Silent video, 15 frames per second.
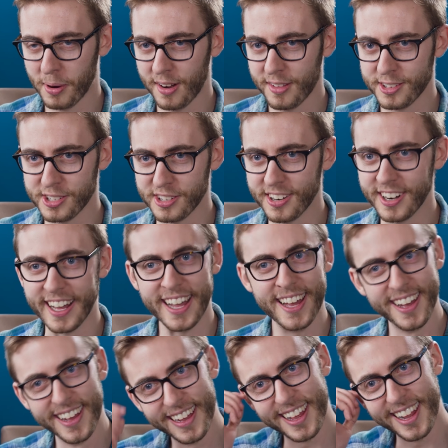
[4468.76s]
of the journey,
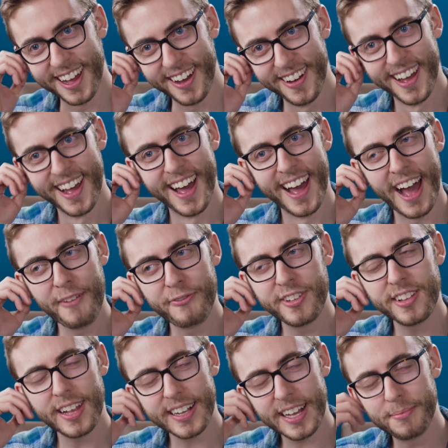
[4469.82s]
you know. Yeah. I
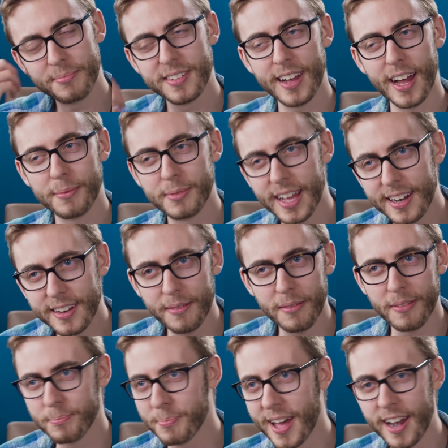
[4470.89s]
feel like I'm getting
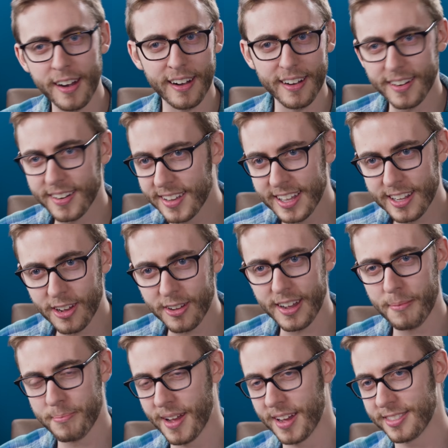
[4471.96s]
better, you know,
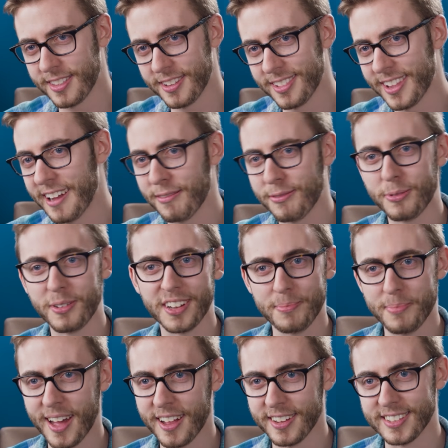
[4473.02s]
about the life work
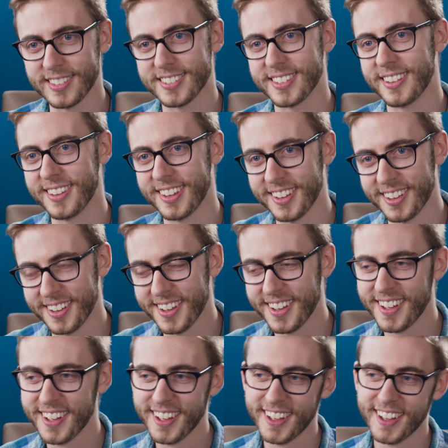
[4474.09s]
balance and the
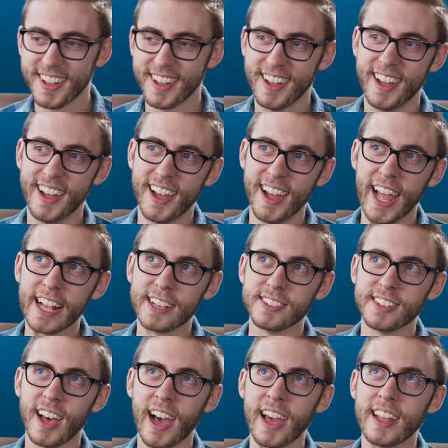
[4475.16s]

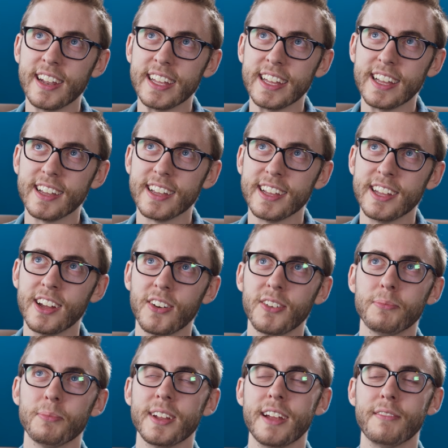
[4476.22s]
anxiety, you
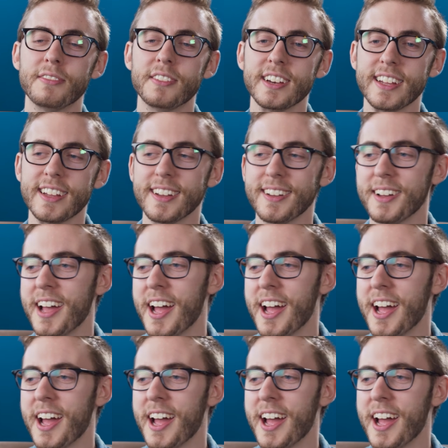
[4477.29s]
know. But every